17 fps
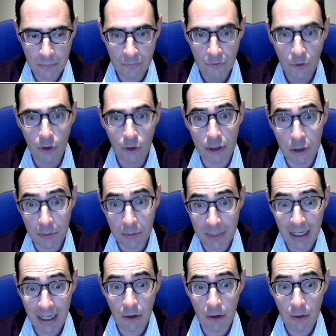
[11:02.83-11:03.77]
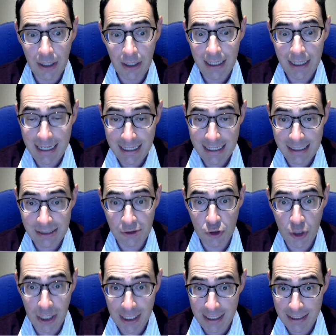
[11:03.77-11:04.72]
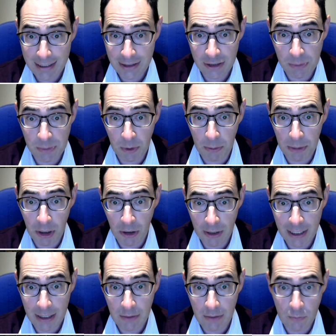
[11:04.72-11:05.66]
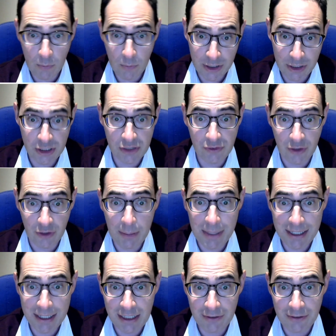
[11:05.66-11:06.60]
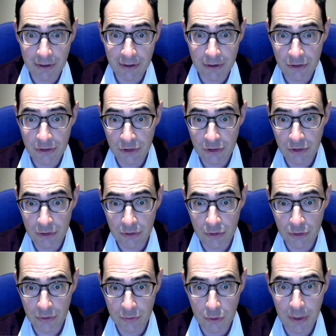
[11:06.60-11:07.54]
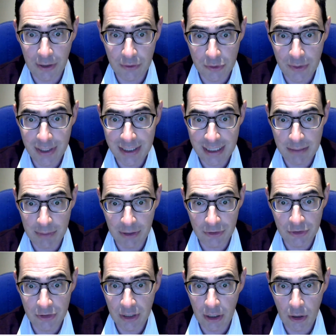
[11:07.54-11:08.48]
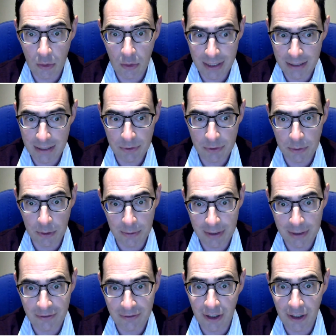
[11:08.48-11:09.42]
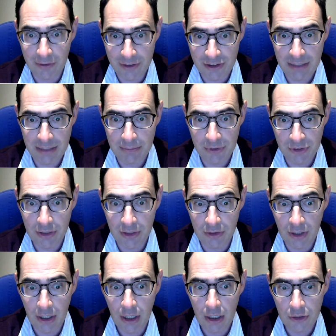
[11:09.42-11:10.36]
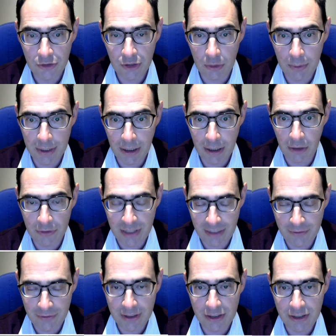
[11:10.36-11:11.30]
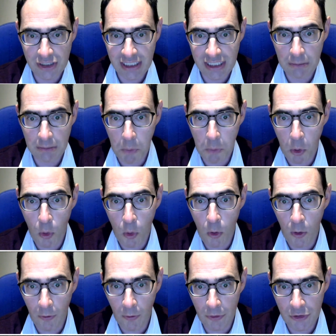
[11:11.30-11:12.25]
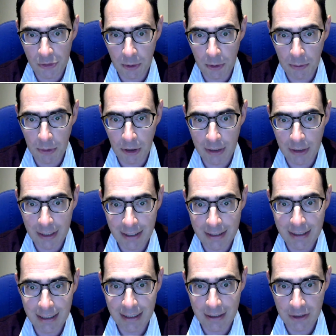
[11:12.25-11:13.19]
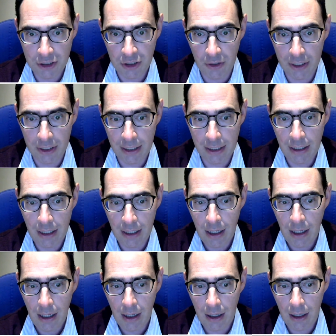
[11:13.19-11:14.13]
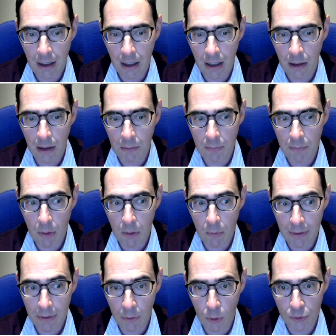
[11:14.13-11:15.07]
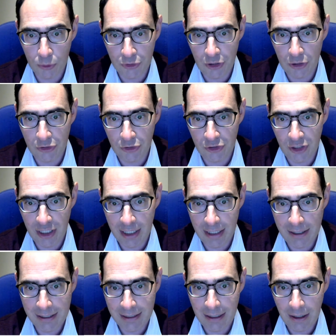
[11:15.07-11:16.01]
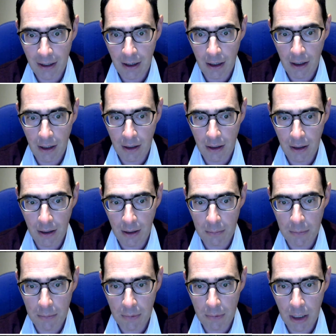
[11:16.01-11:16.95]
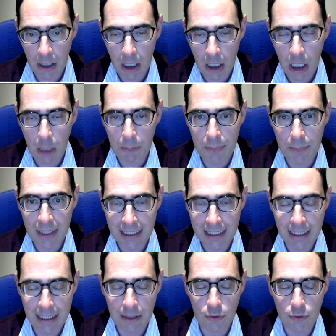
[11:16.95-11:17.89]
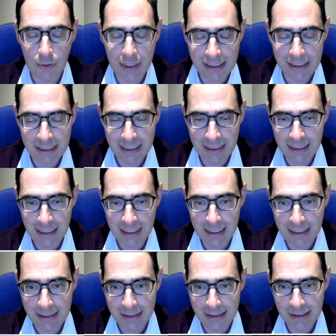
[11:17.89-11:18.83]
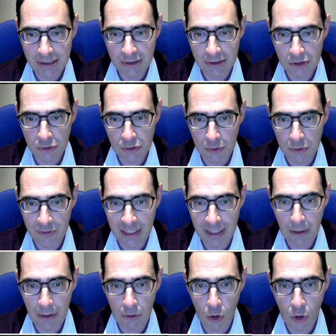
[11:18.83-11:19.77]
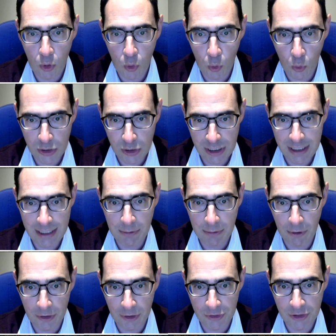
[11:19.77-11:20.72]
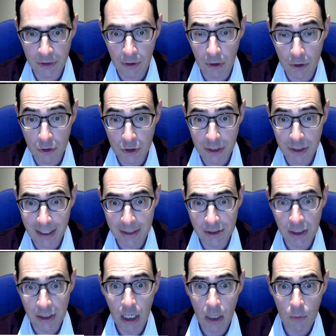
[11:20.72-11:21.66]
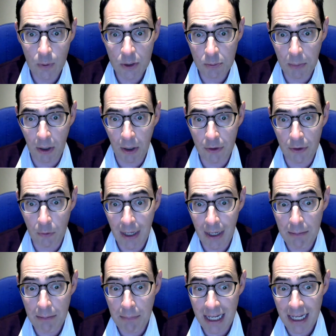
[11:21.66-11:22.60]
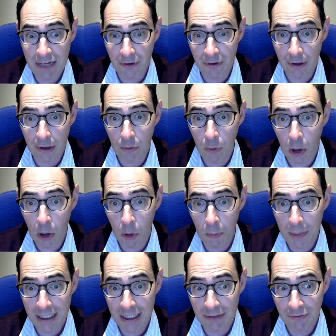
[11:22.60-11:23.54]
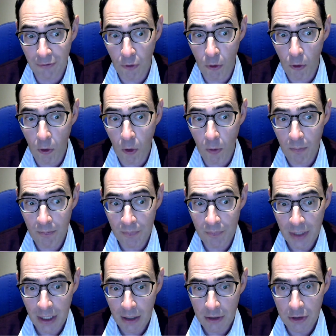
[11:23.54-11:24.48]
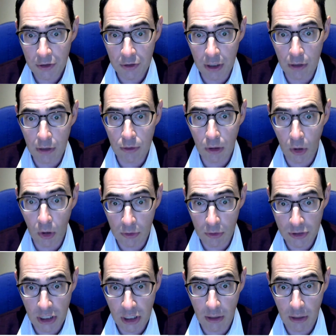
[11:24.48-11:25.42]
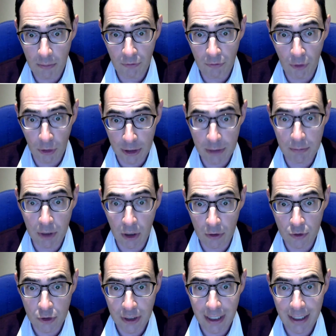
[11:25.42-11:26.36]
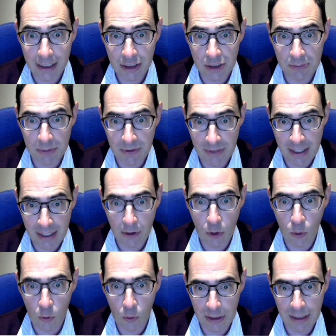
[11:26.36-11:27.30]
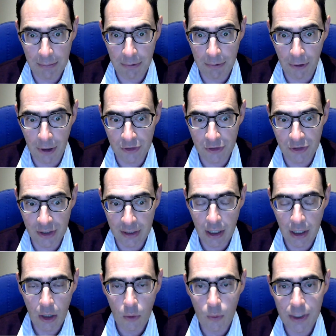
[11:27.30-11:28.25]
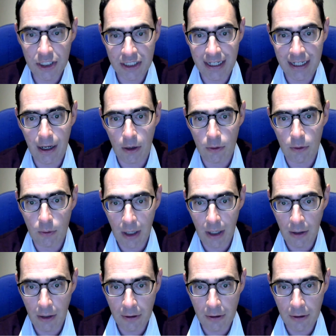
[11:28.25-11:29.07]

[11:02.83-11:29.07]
volume now is trading in the spot market, which is a very big difference to sort of 12 to 18 months ago when it was probably 5 to 10%. So we are definitely seeing more on the spot market in China, but we're also seeing a big increase in these sort of now quarterly pricing contracts, which, by the way, may very well be for, you know, long-term volume contracts, but they're quarterly pricing, which now